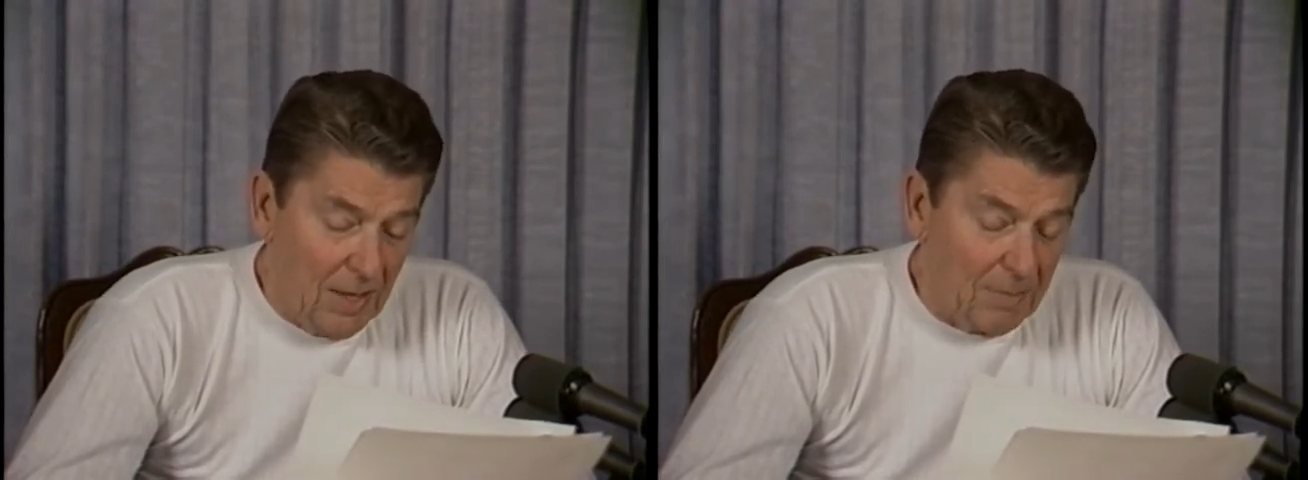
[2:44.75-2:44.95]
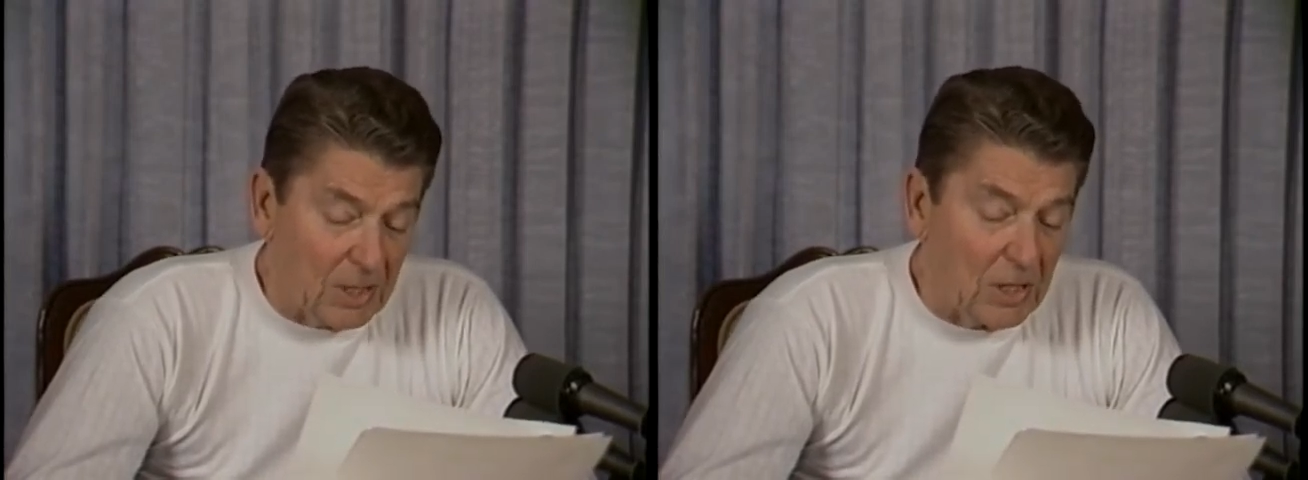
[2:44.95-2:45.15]

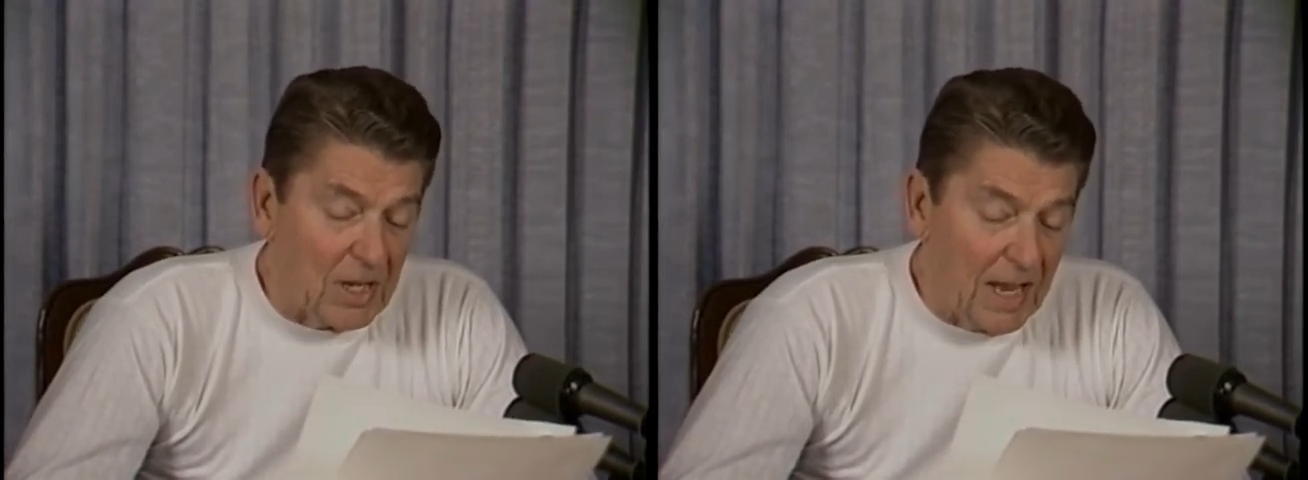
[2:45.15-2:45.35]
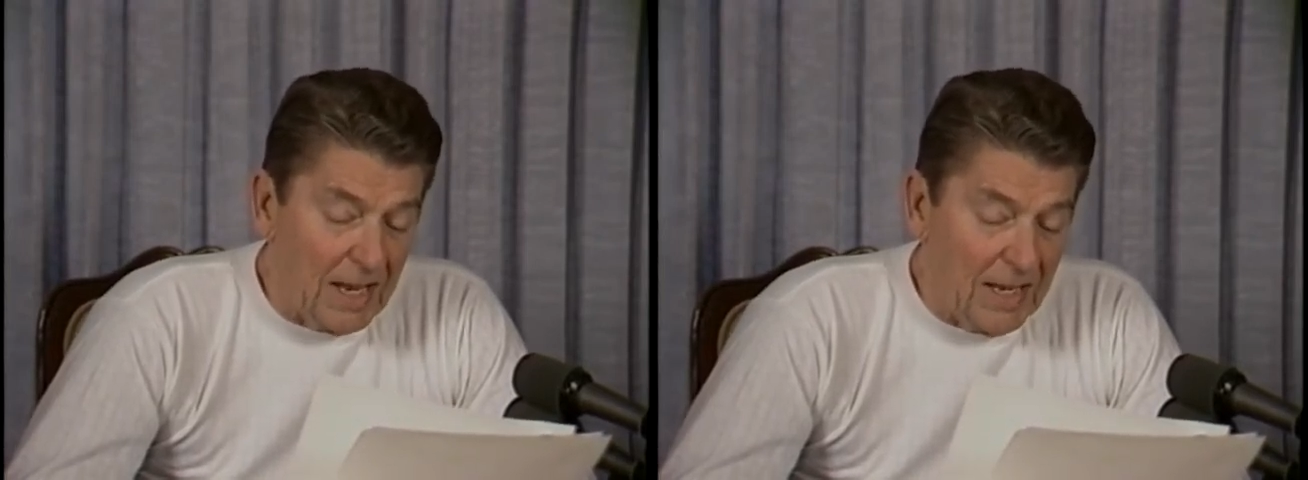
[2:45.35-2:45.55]
But
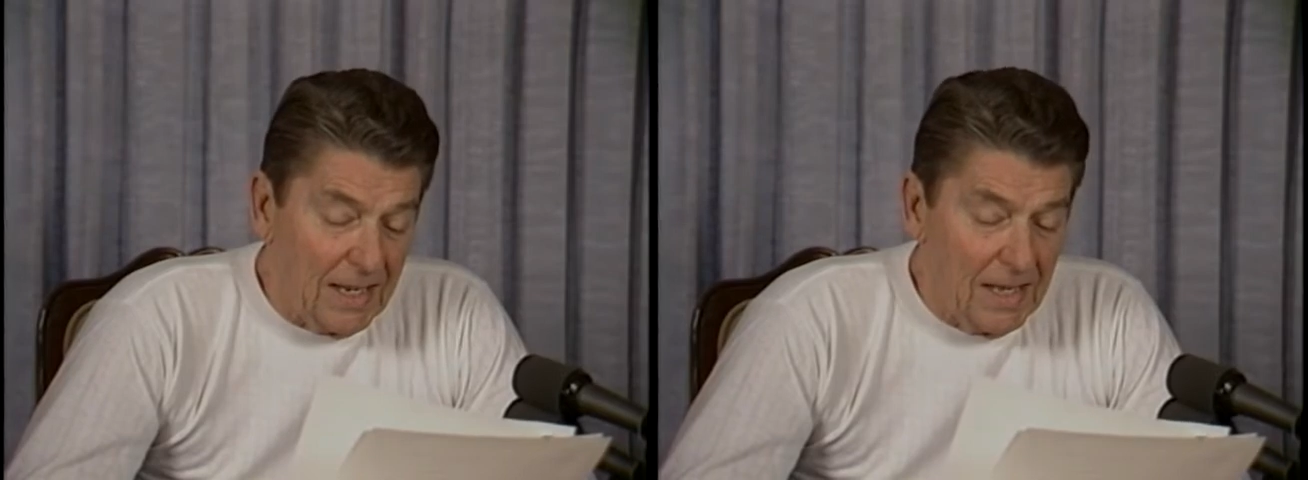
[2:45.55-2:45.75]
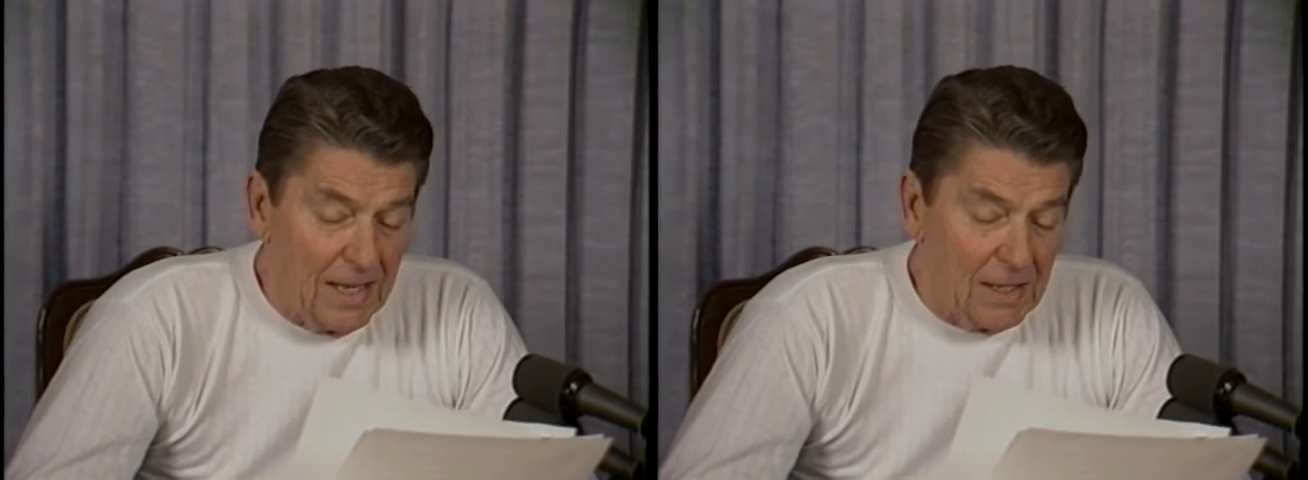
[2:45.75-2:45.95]

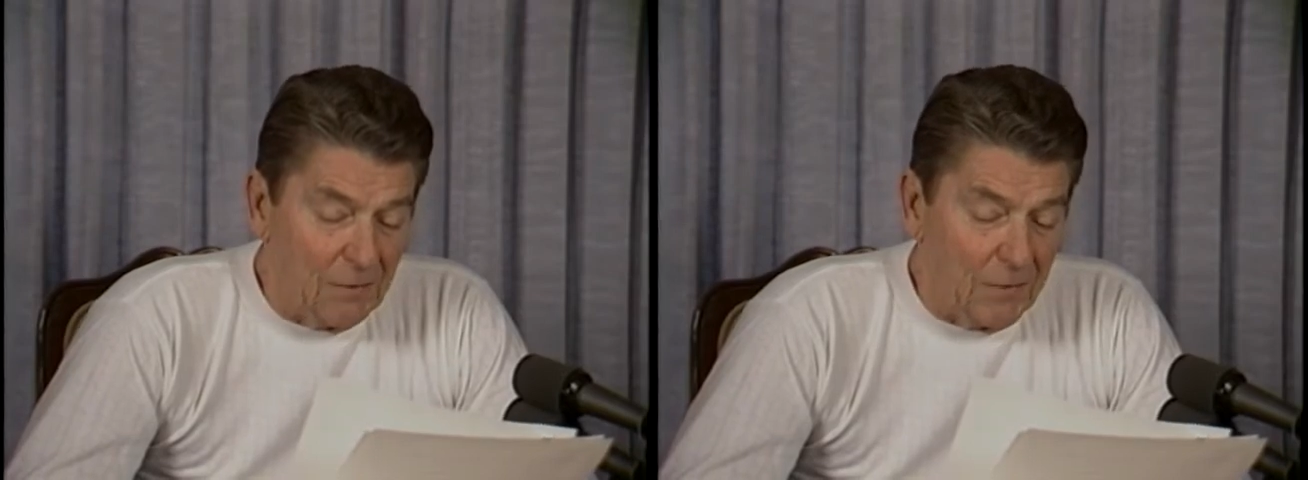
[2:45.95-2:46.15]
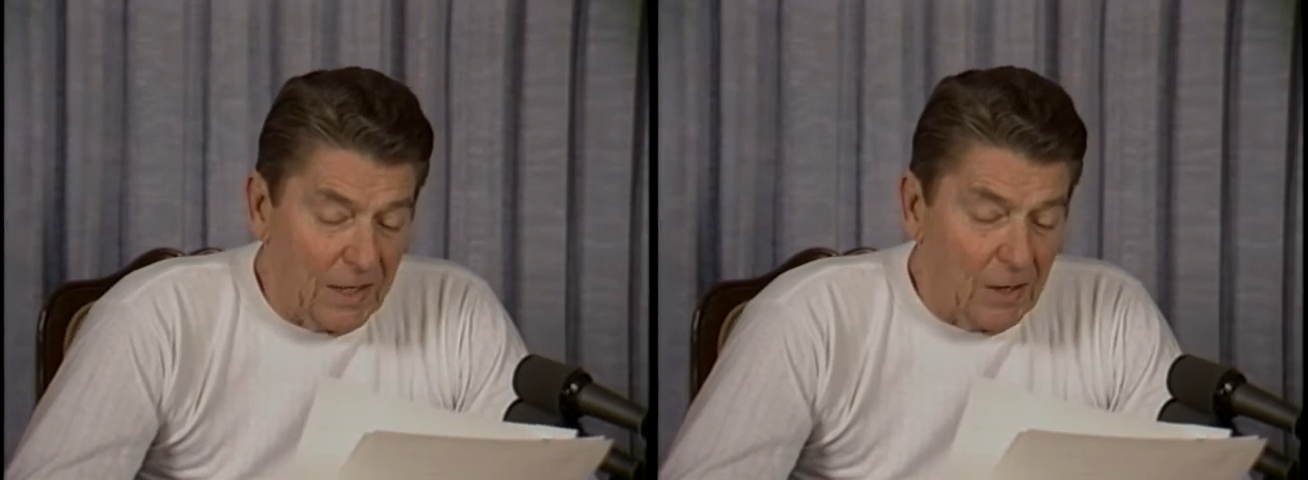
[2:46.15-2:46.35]
today,
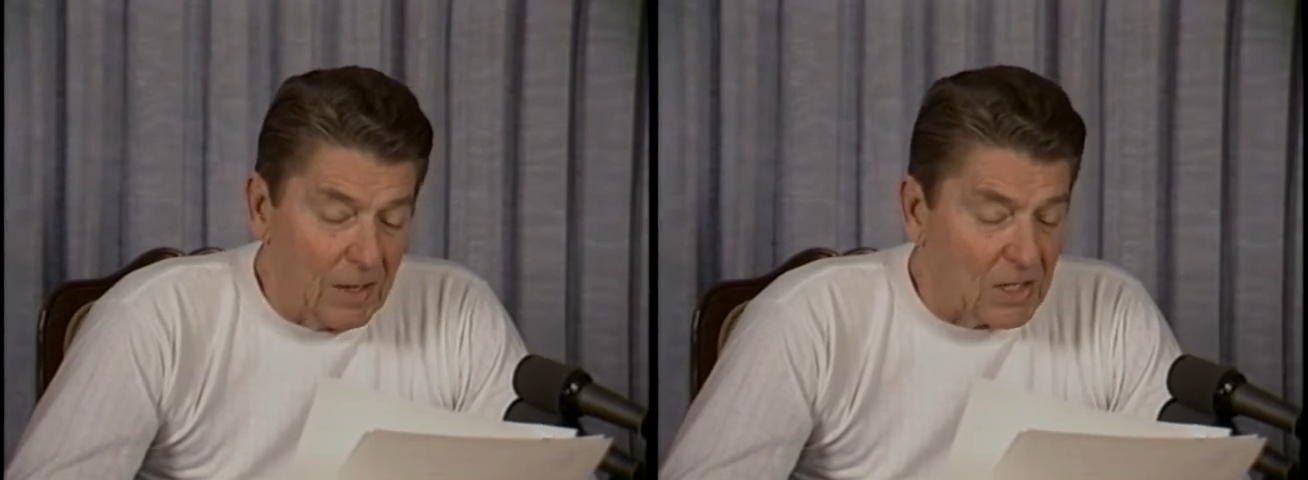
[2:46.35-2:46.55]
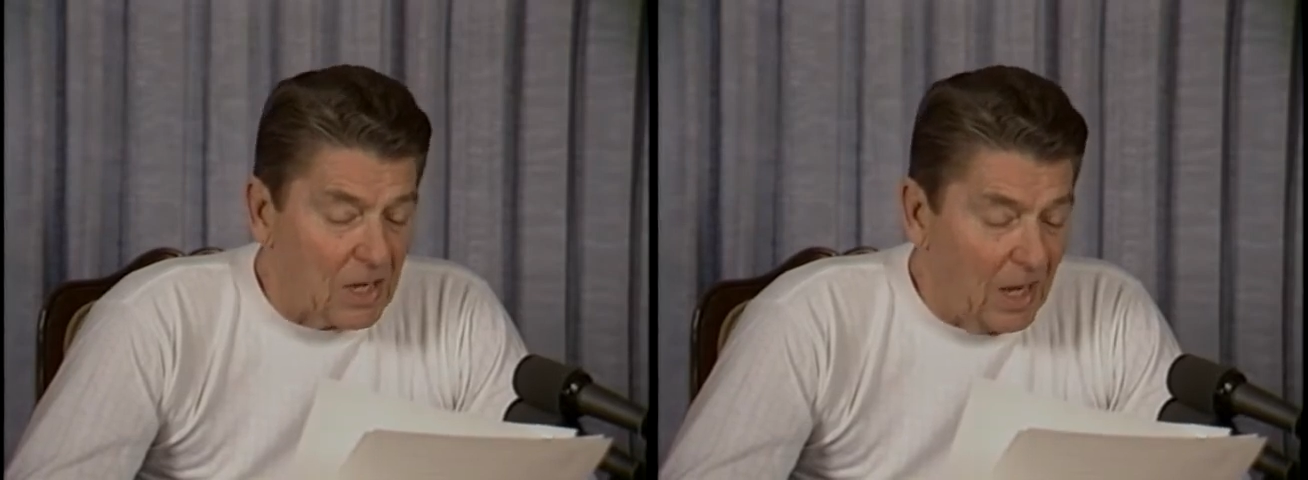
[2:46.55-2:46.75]
the figure
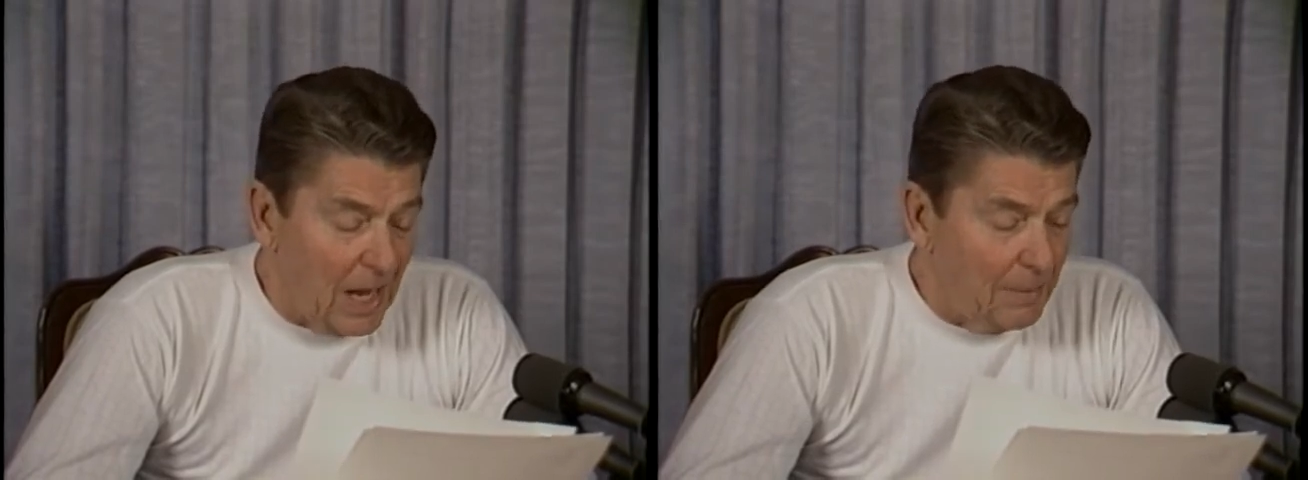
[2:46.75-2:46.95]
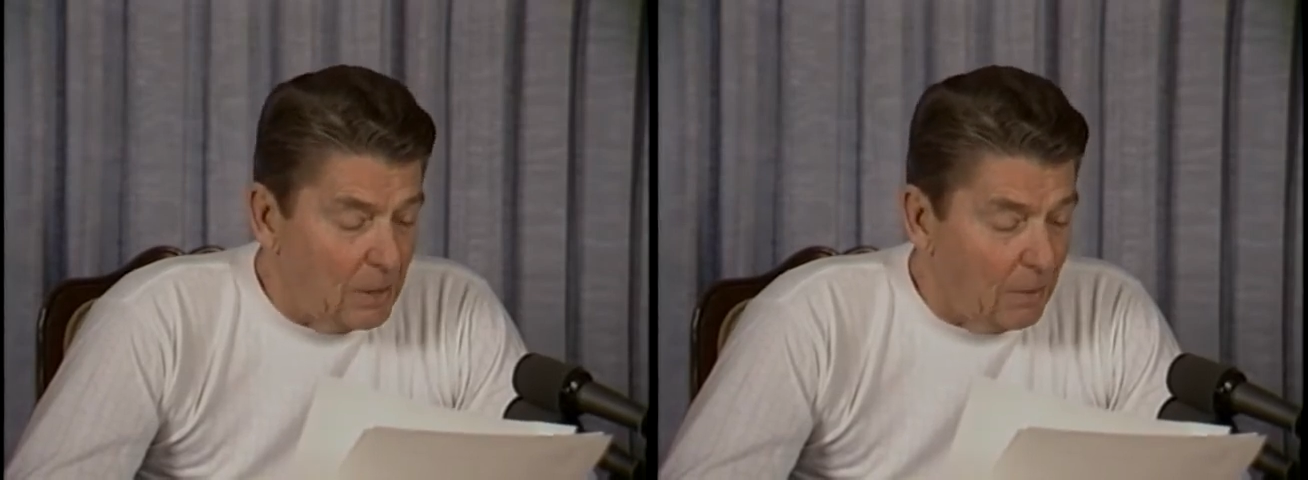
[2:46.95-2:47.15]
has
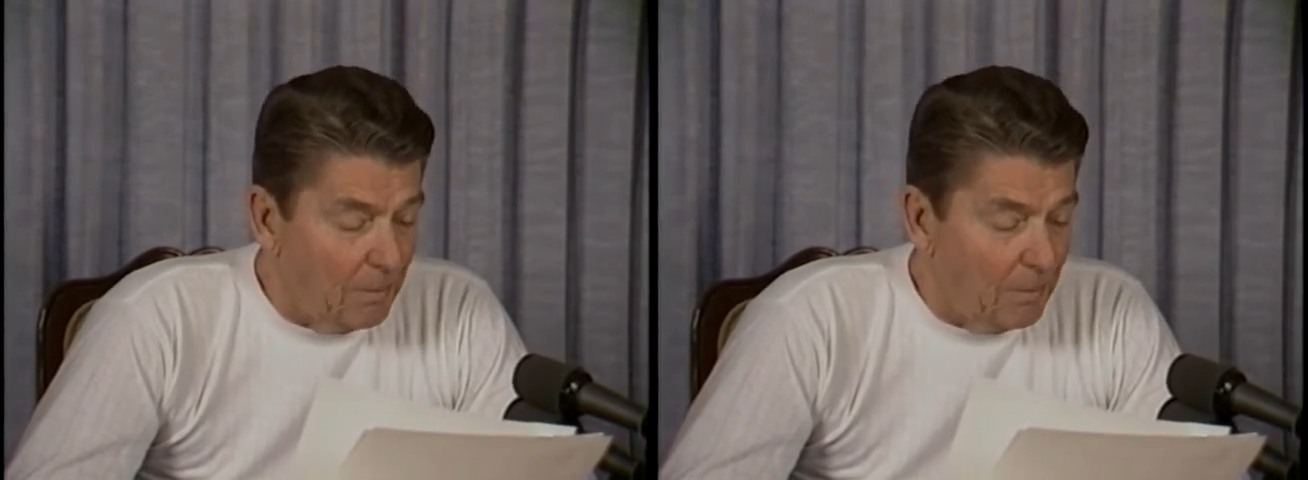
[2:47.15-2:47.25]
climbed